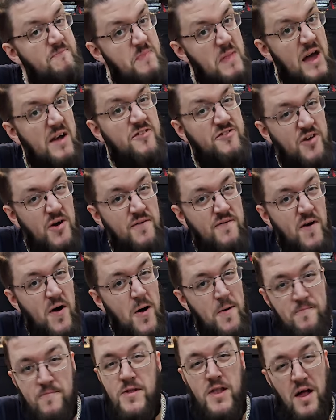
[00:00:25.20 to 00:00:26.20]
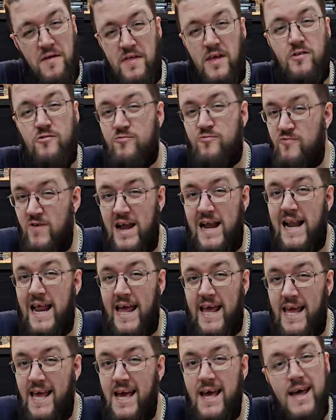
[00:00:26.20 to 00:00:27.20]
And so far, nothing's
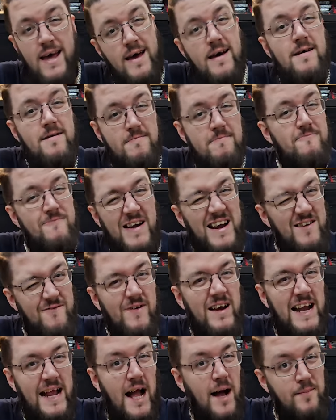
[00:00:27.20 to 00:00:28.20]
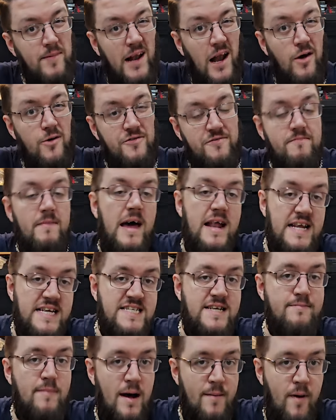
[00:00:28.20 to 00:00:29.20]
really come close, at least
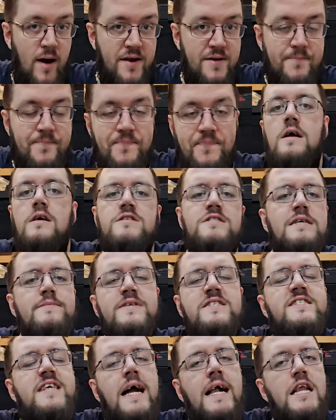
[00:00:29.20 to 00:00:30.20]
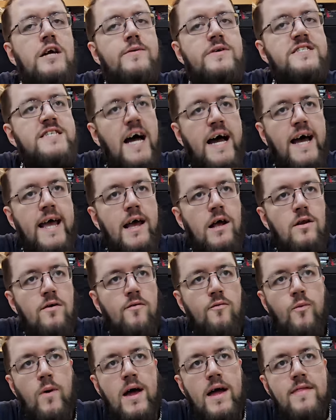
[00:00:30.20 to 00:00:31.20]
in my mind. So let me tell you a tale
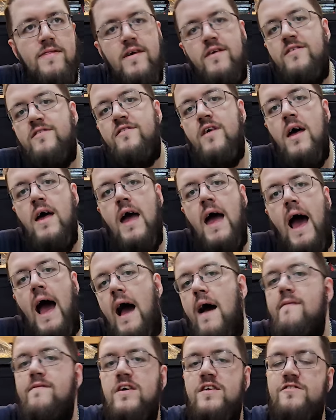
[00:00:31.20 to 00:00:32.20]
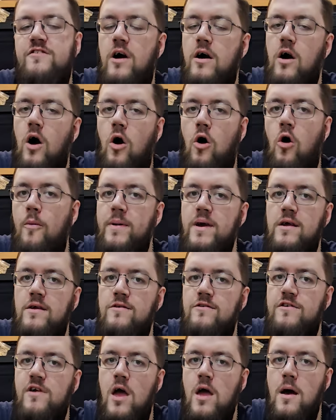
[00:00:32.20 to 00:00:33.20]
of where this avid young
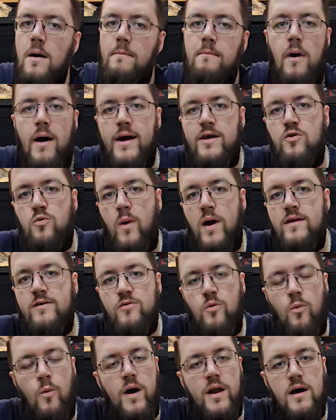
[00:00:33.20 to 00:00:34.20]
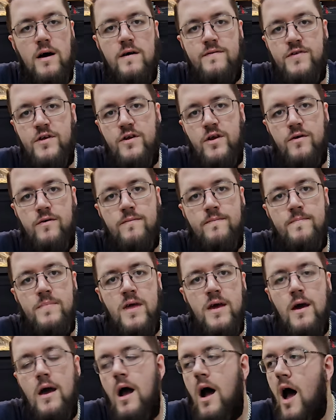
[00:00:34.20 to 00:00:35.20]
hobbyer's mind went one afternoon.
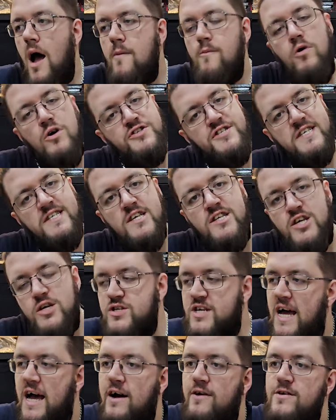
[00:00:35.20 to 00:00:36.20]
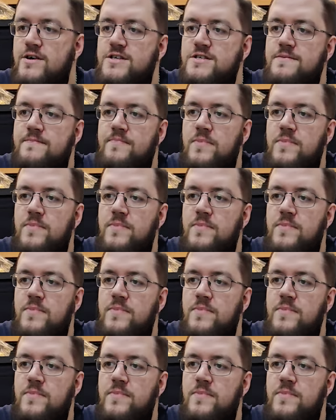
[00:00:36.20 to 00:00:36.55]
I'm watching The Two Towers,